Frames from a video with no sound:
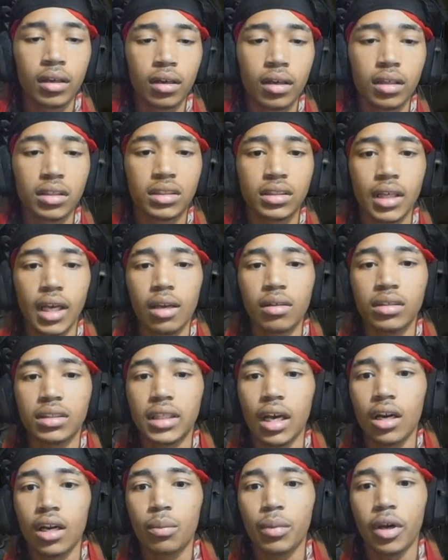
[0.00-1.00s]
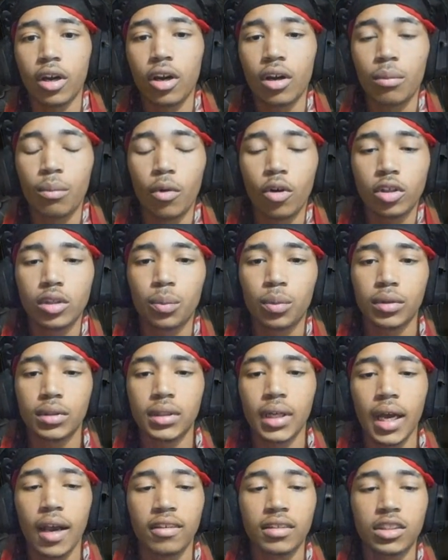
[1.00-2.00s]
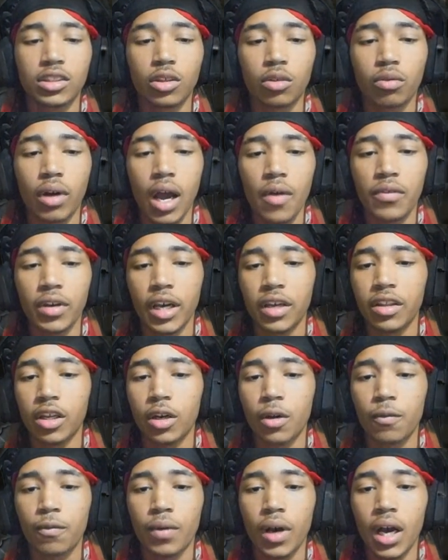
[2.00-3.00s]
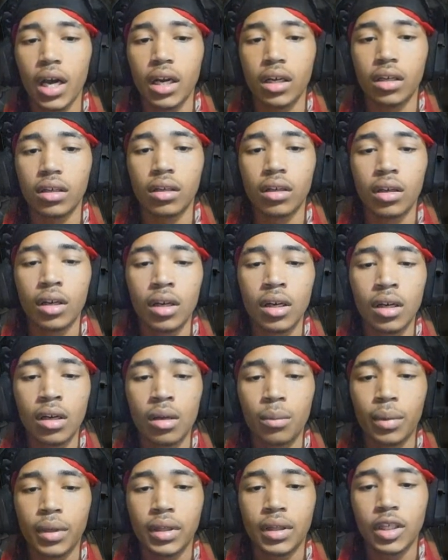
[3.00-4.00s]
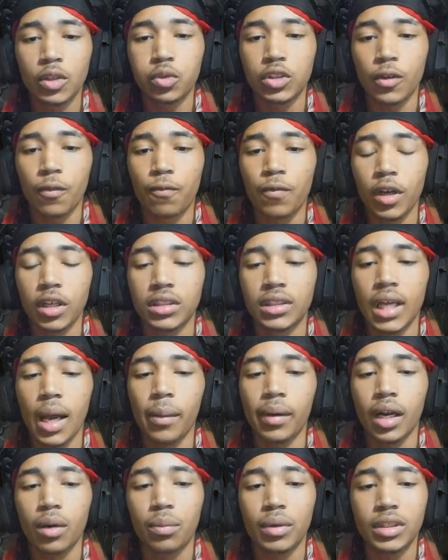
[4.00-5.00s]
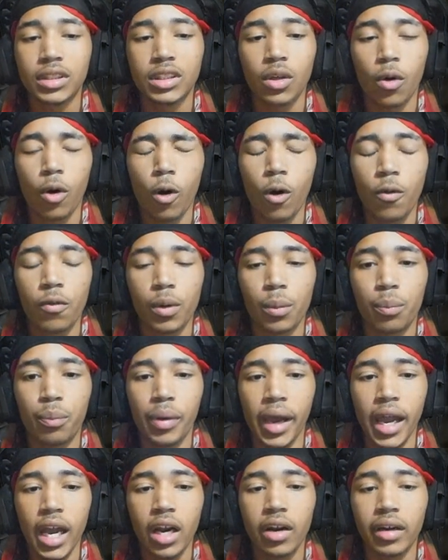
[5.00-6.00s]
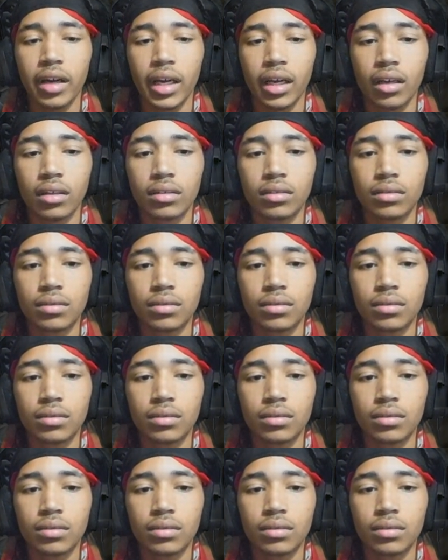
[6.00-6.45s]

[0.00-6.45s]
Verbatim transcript: The same sound had been heard multiple times since arriving in the Nirvana, but this was the first time it had been so overbearing.